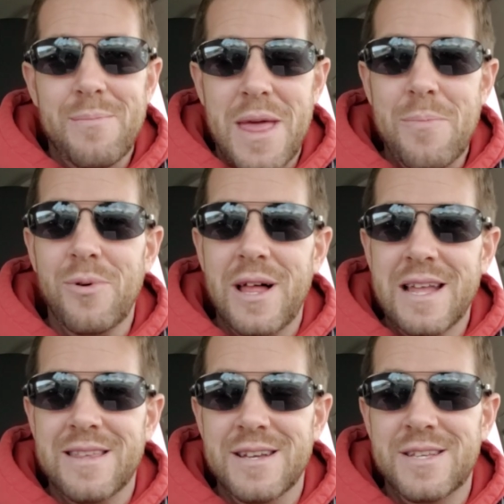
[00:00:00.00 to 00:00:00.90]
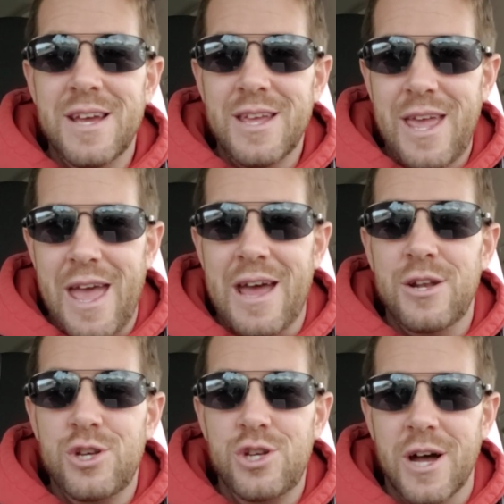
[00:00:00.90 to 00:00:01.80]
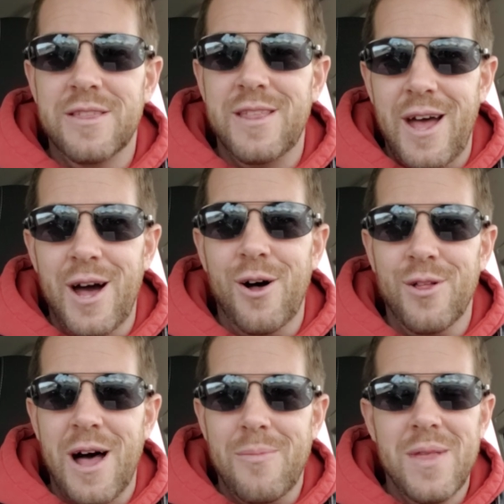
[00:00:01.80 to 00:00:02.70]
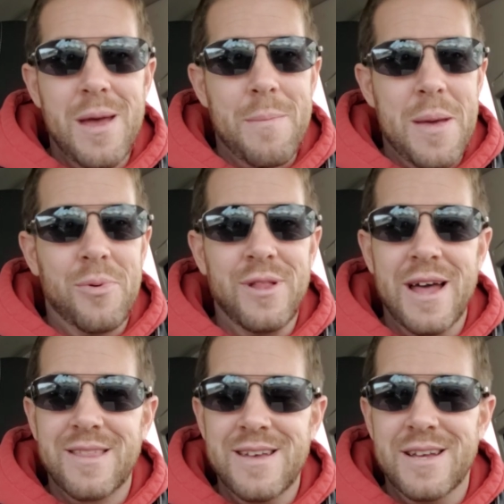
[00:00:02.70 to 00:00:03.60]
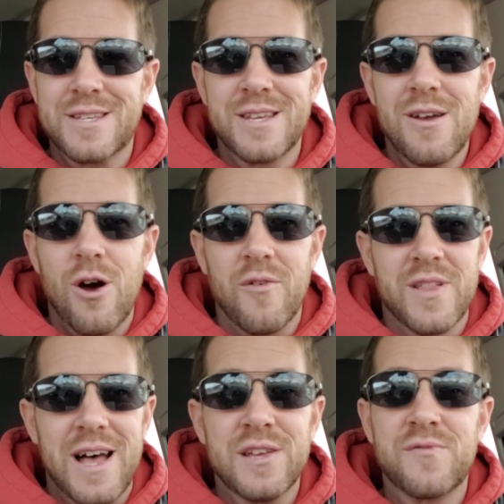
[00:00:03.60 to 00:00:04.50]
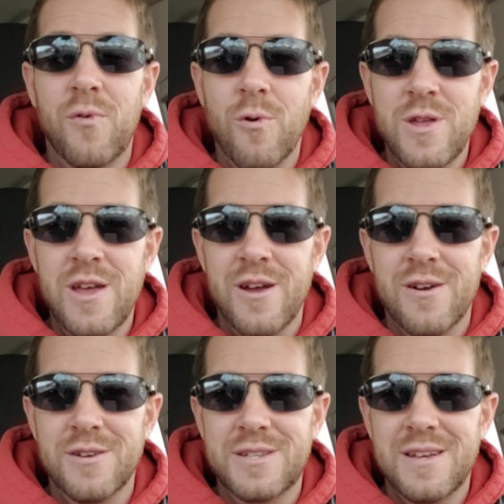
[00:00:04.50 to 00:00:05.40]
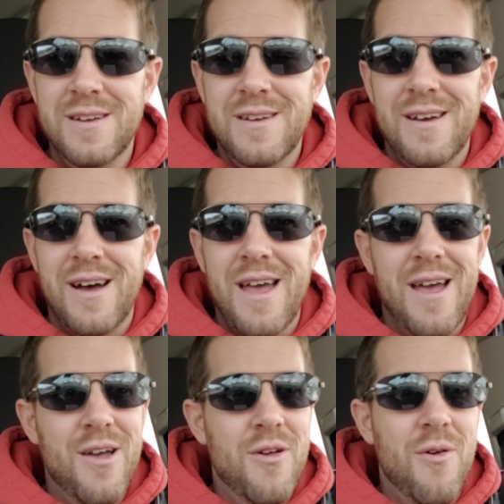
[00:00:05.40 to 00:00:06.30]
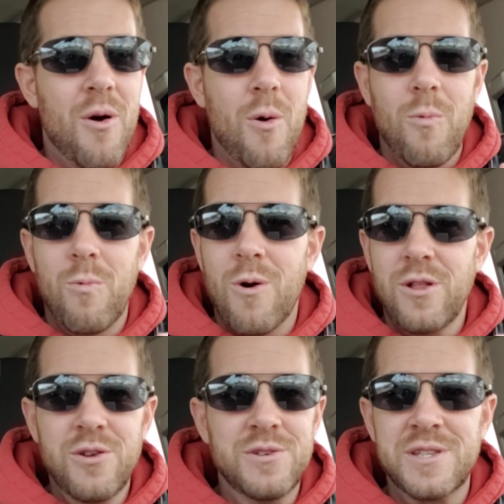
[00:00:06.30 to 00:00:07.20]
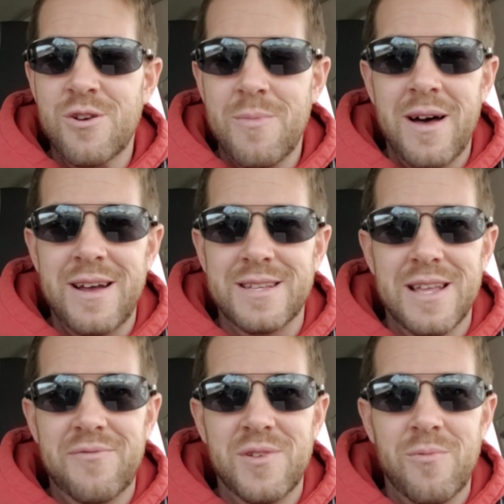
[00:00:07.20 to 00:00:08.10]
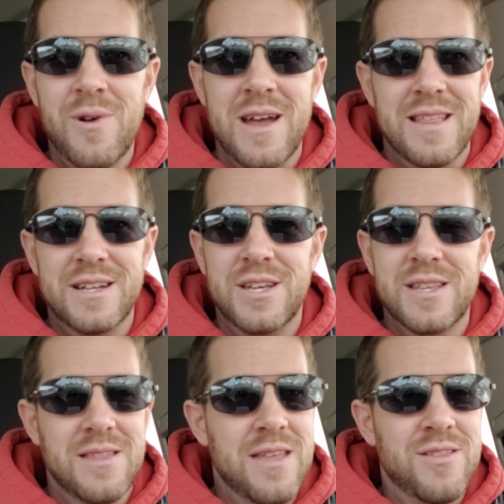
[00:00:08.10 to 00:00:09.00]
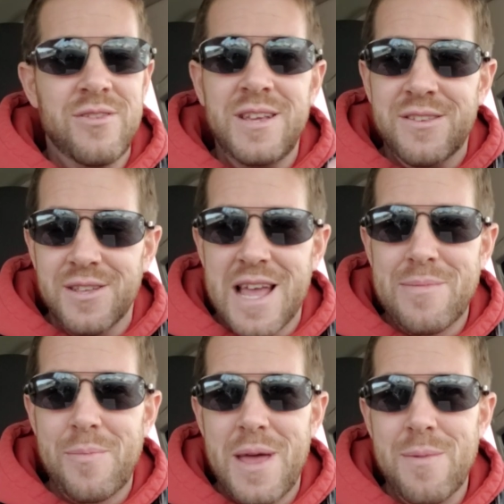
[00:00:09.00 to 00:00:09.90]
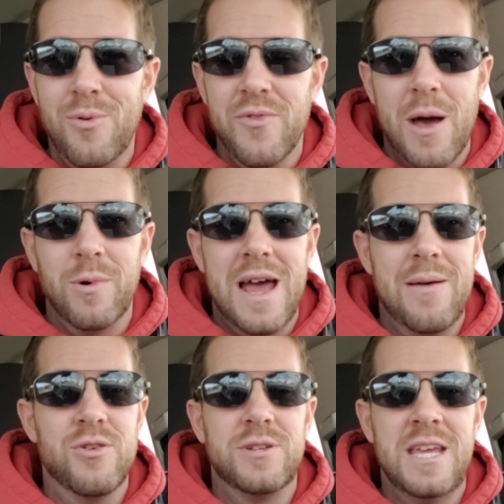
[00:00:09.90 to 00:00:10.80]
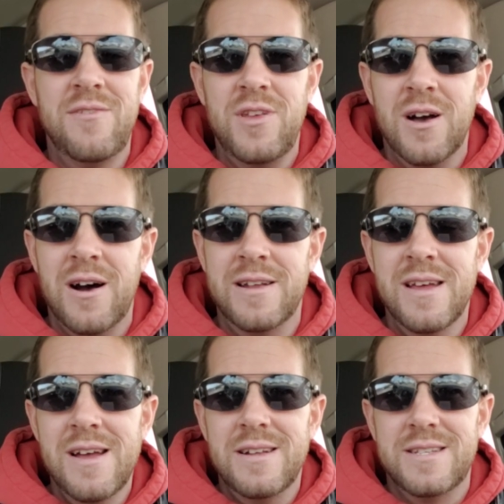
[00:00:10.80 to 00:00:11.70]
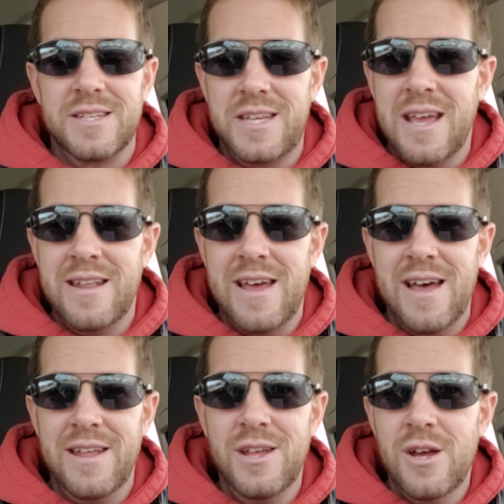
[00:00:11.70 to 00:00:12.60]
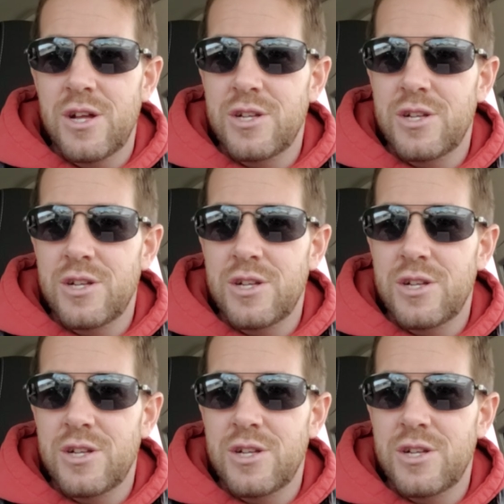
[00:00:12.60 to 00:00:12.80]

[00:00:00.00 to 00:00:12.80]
People like this can't shut the hell up. People like this, over the last 4 years, were losing their minds left and right. That's just, these are the type of people that would have their TV on to CNN